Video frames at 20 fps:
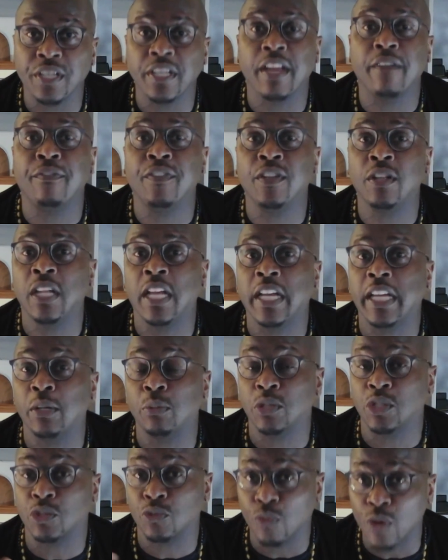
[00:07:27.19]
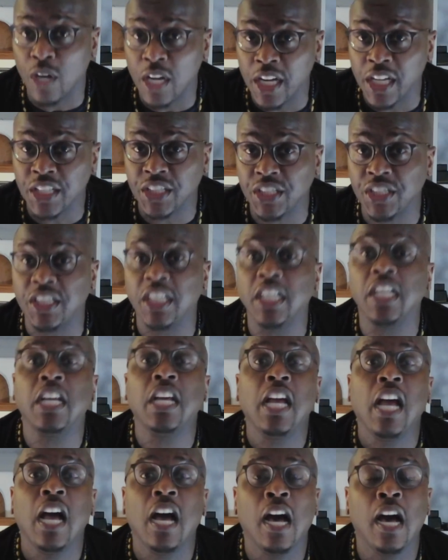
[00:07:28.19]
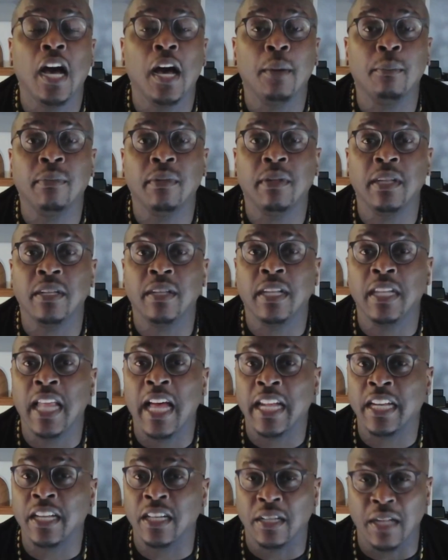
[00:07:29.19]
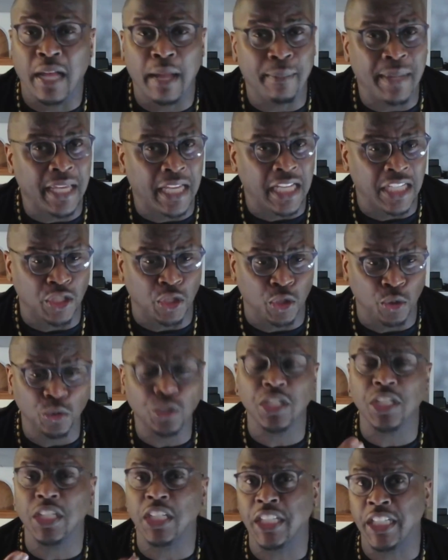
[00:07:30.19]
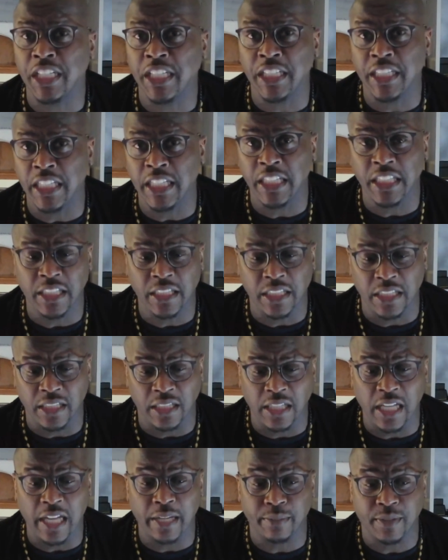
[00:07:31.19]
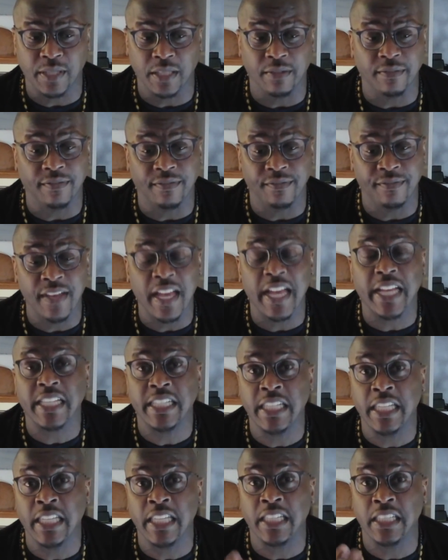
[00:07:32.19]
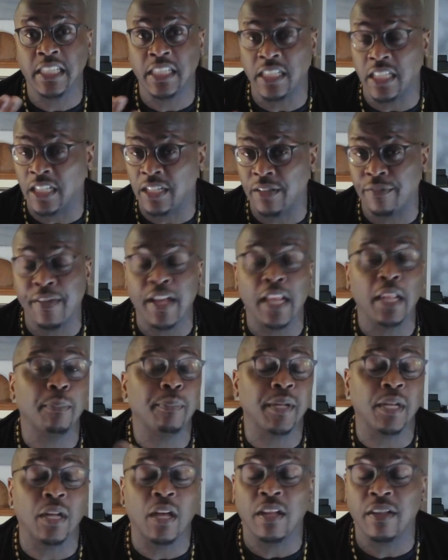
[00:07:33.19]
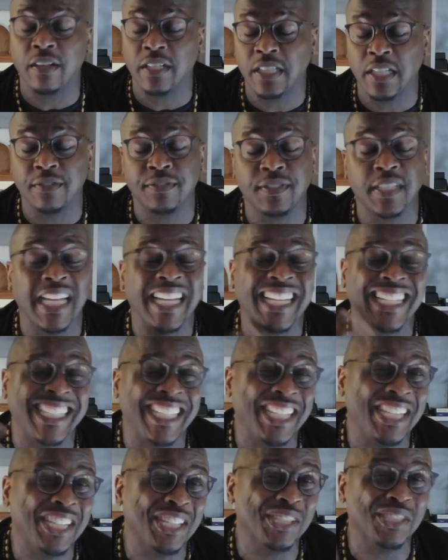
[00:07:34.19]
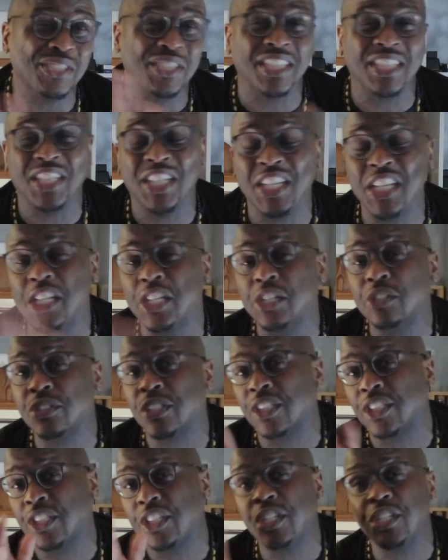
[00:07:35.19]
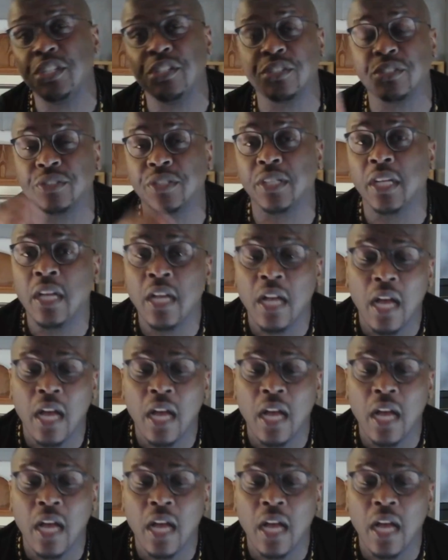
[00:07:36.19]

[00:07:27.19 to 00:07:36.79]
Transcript: They feel like it was rushed. Because usually these types of vaccines, the development and all that stuff, take years and years and years.